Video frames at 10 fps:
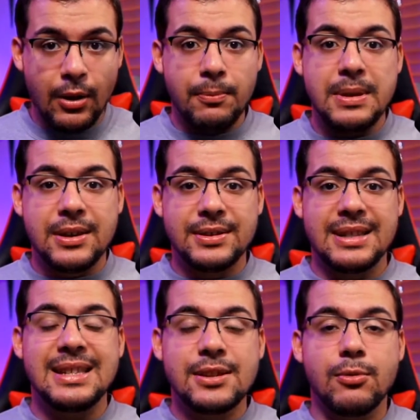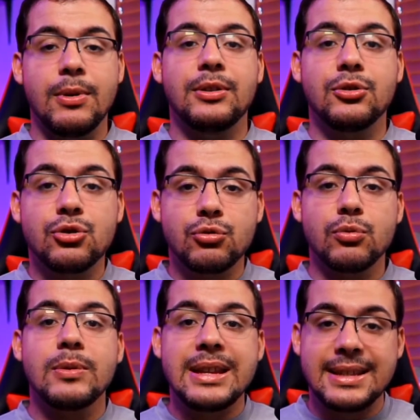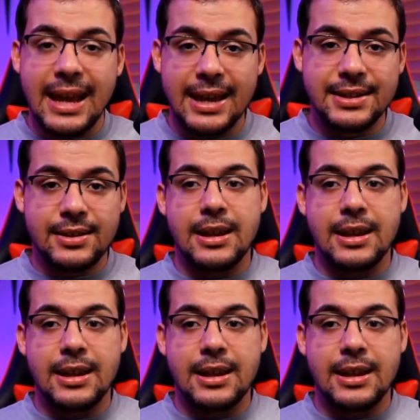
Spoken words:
because this is going to truly test